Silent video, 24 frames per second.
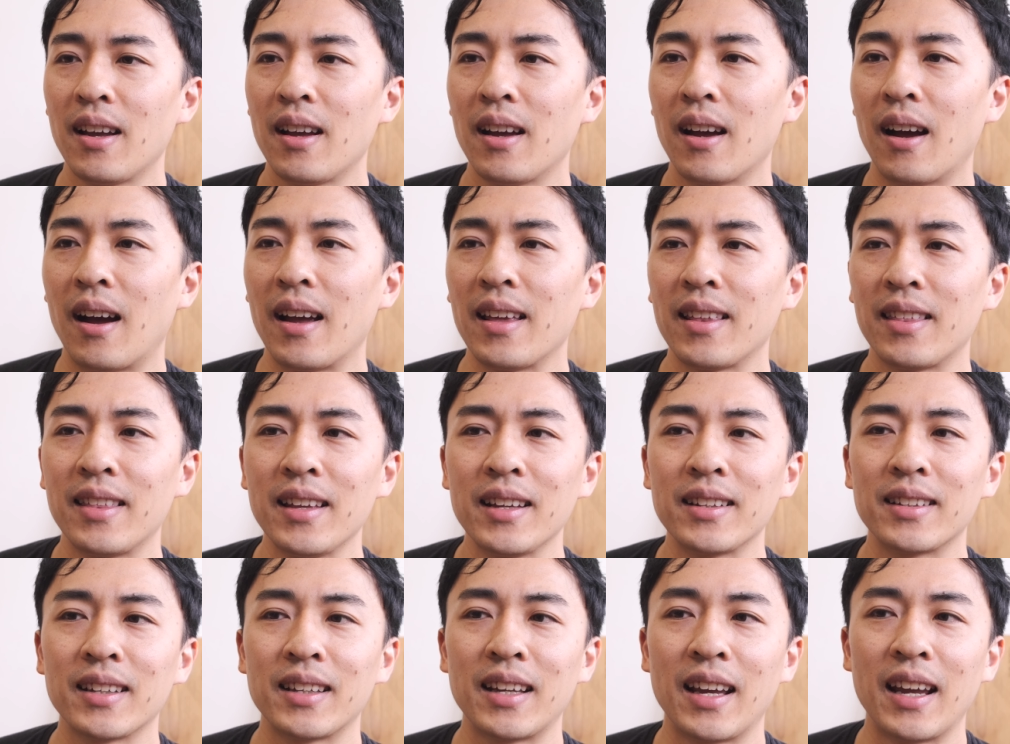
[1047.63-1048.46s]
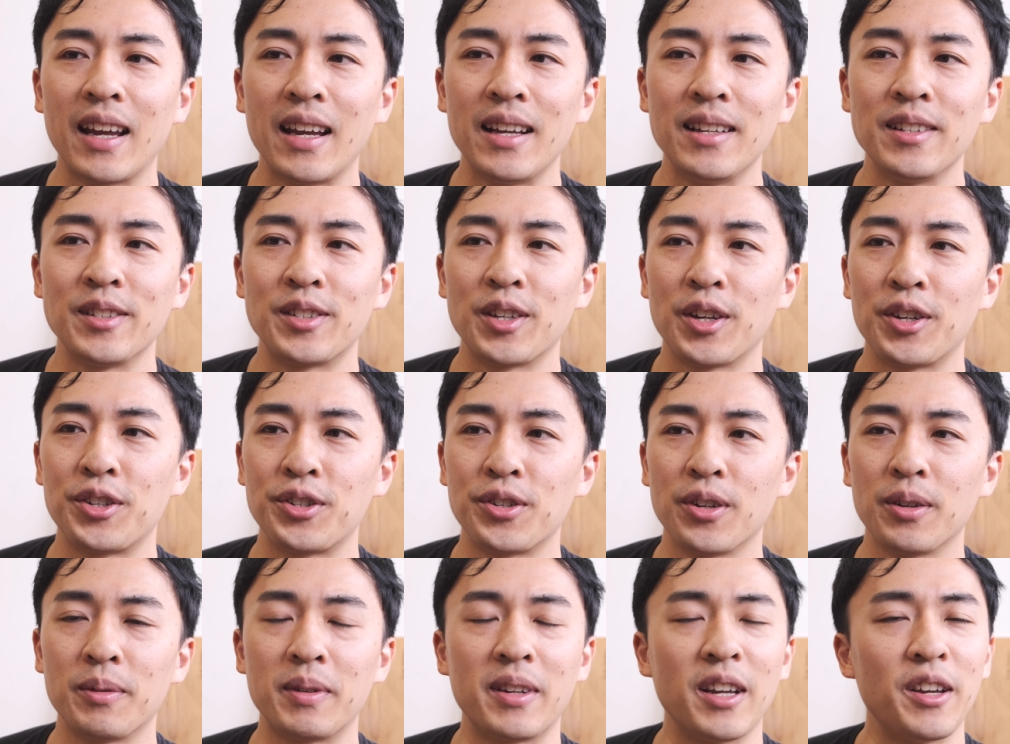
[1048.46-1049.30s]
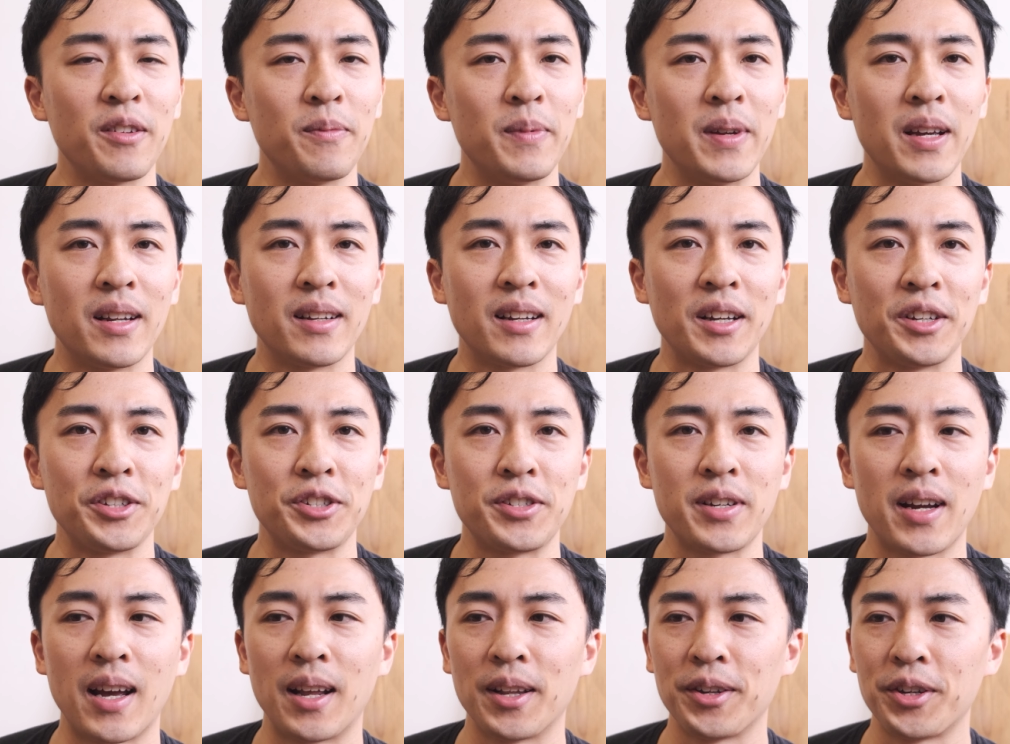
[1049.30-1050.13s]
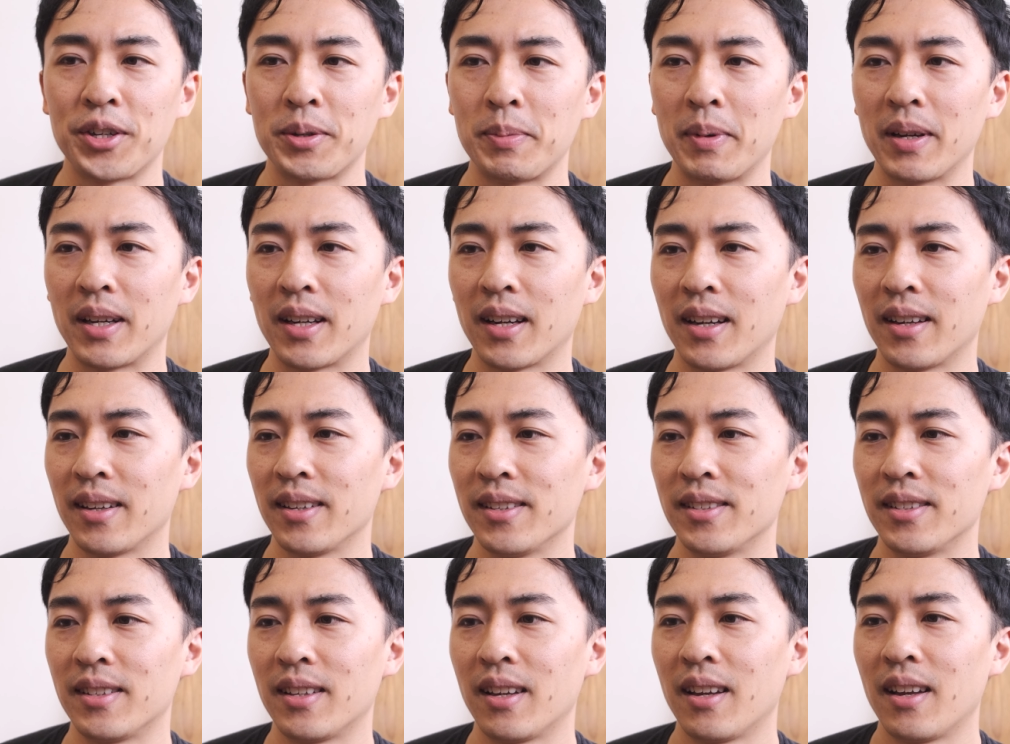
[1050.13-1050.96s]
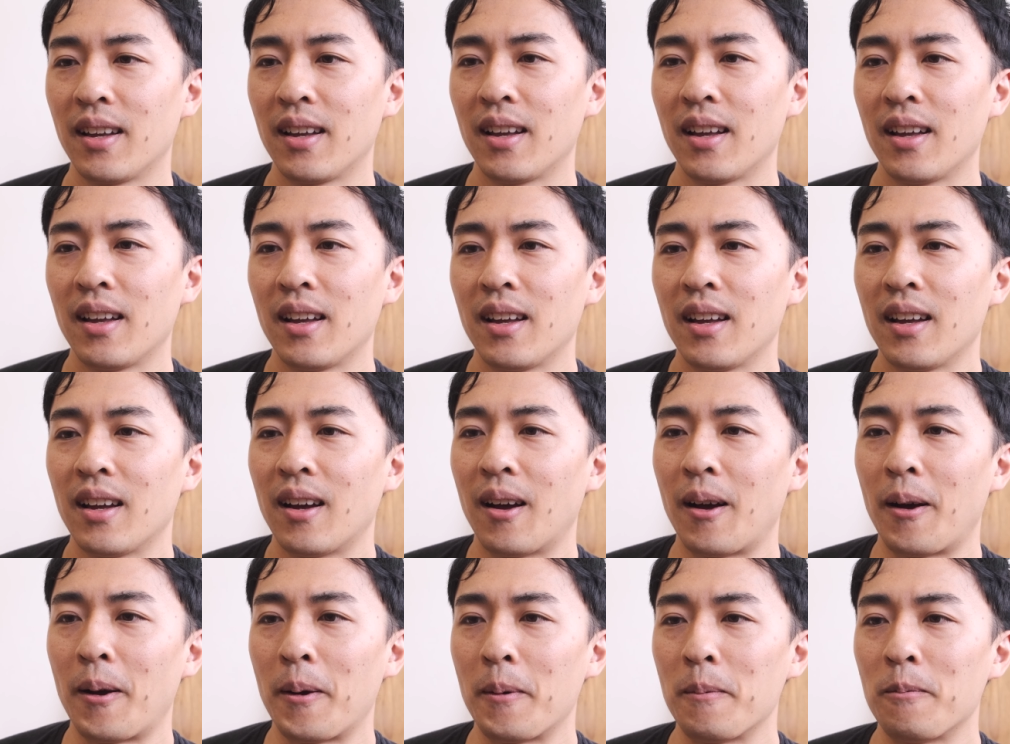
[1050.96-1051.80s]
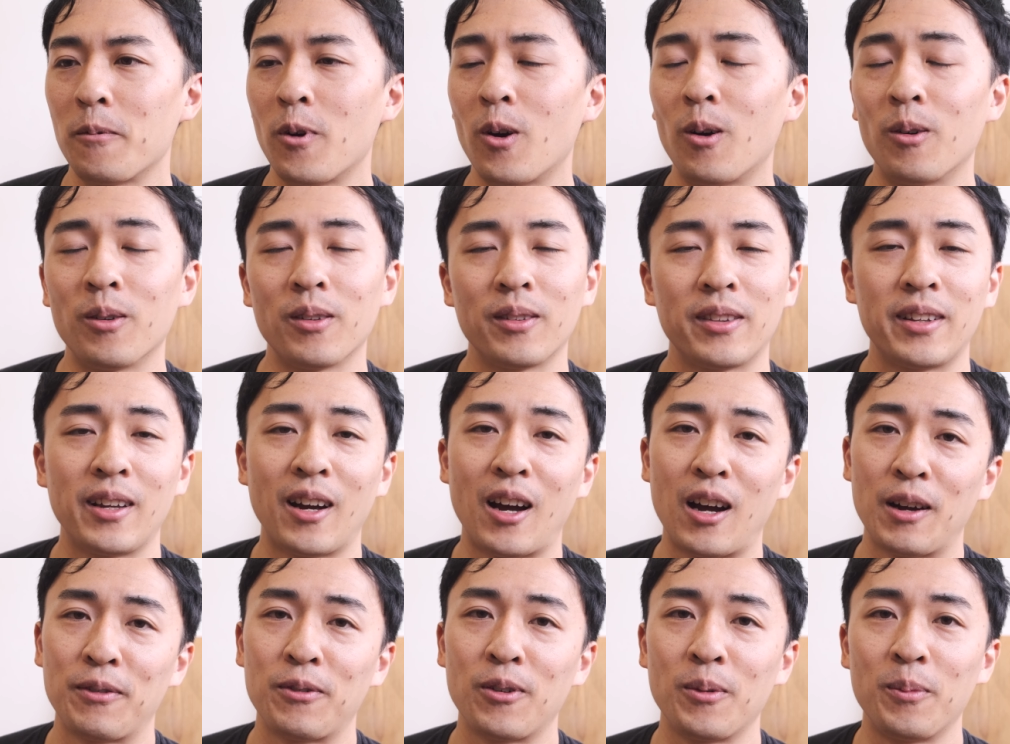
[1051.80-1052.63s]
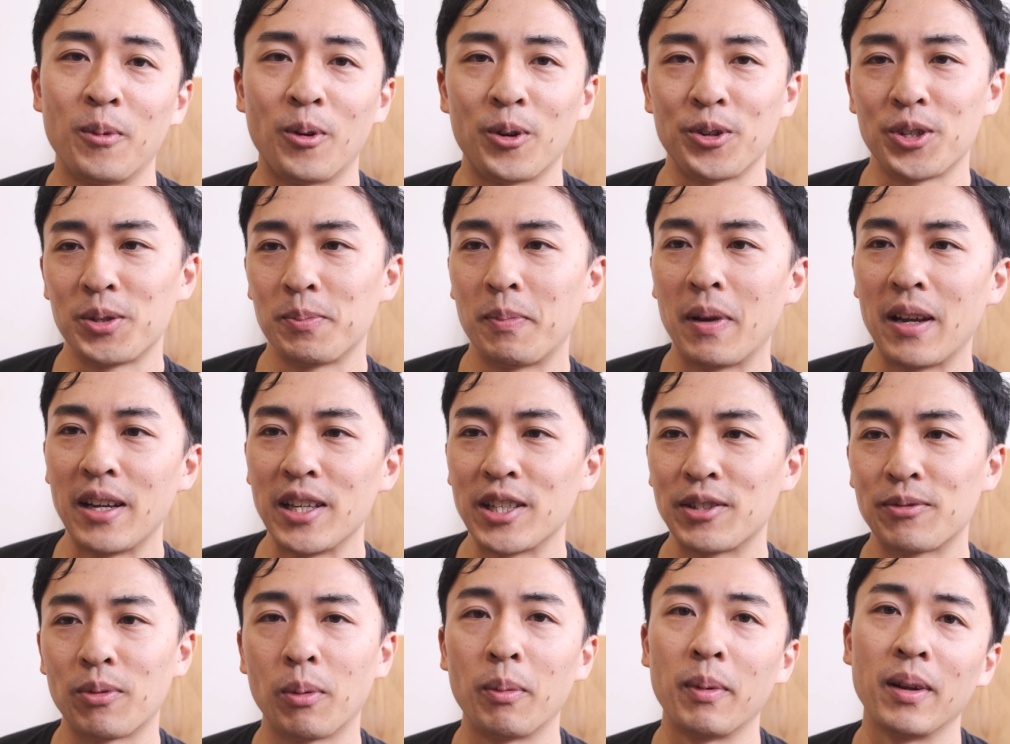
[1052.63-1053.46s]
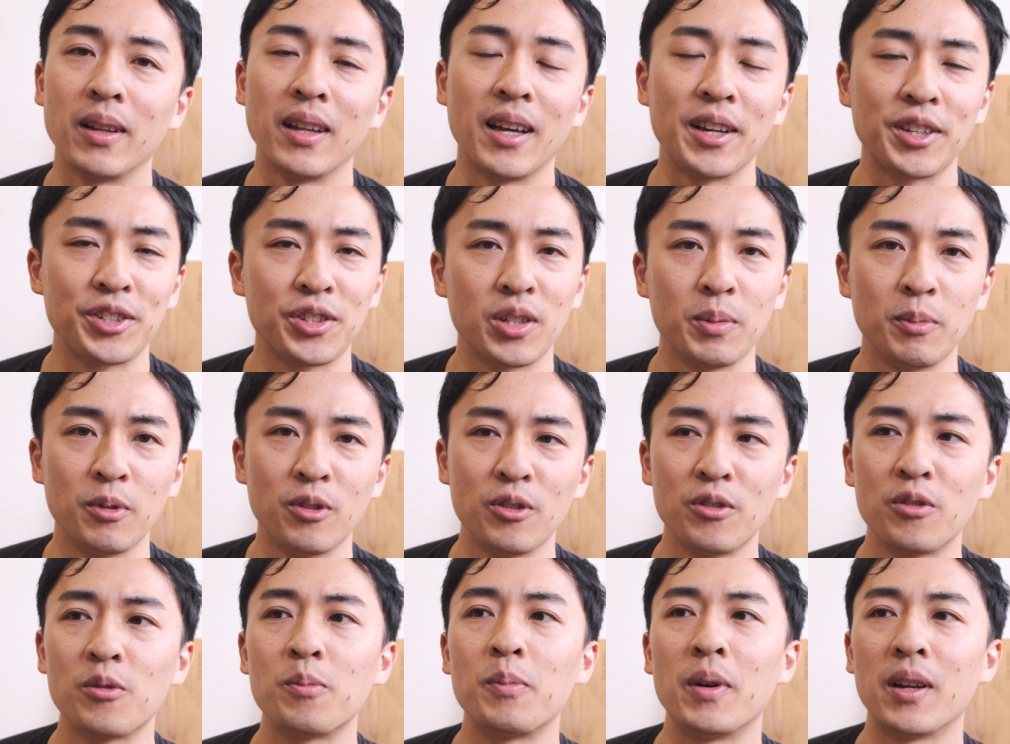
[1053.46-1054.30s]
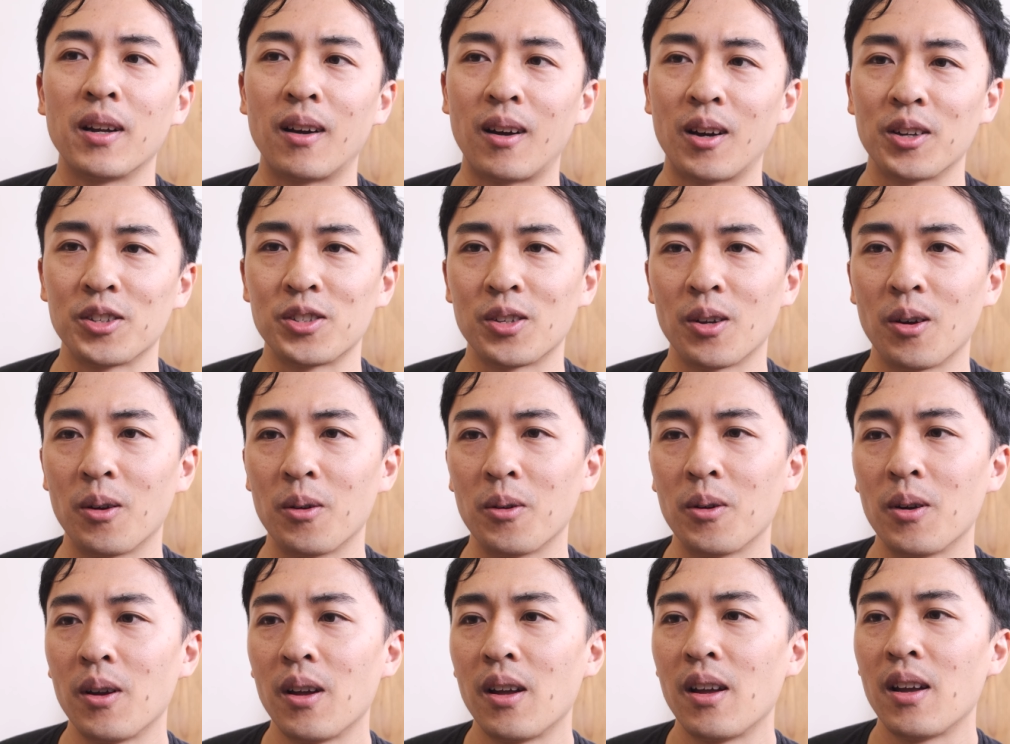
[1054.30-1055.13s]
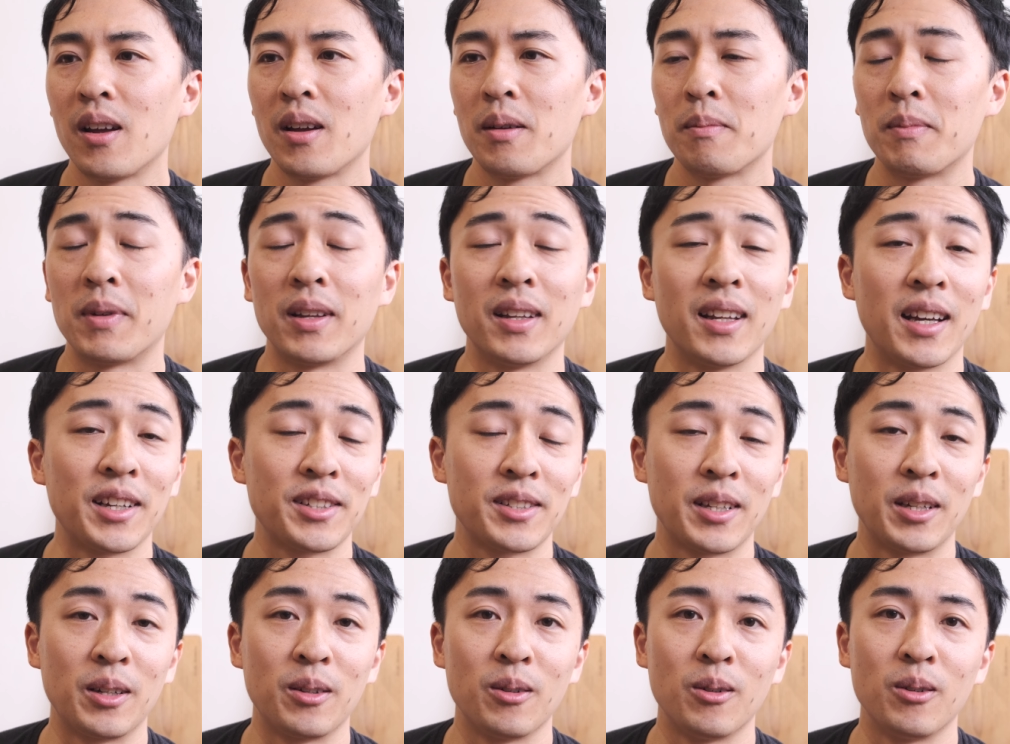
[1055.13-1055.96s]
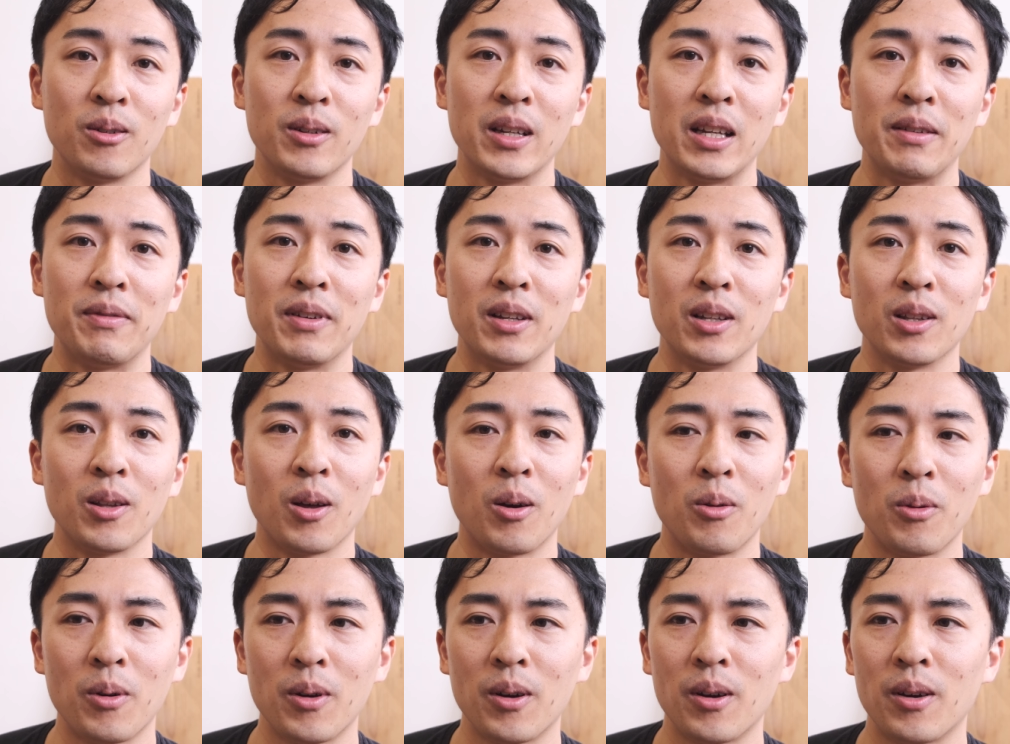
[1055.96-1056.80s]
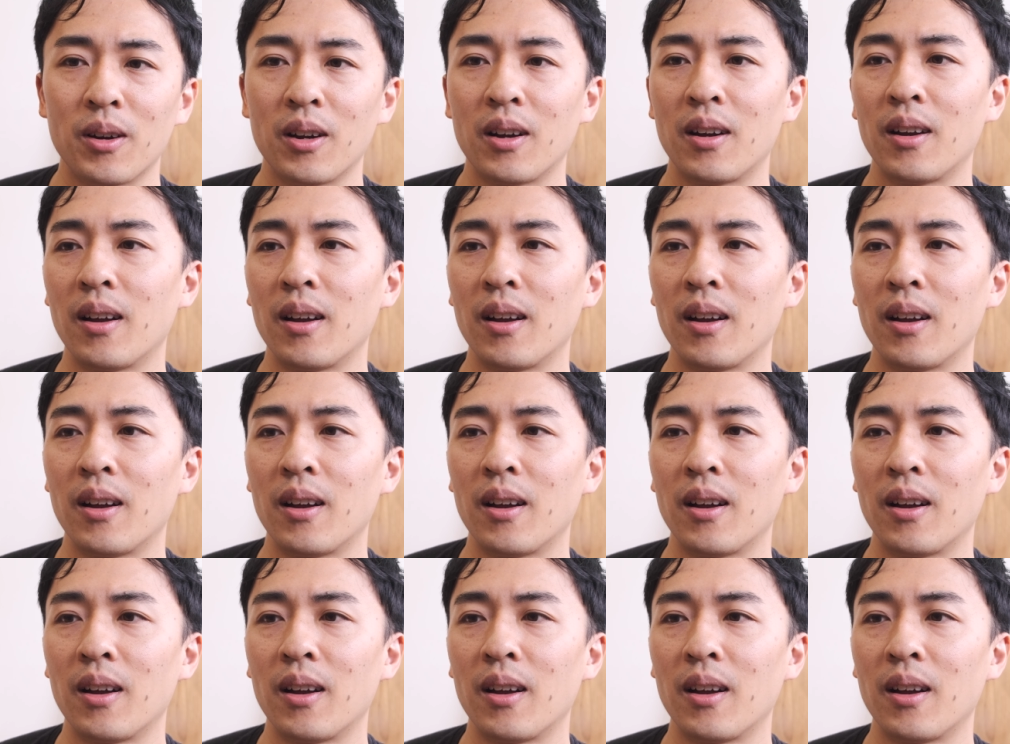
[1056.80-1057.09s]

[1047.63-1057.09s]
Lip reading: I think the canes should give me a nice challenge because, well, they offer more space for my legs to move, but also my legs can go even lower,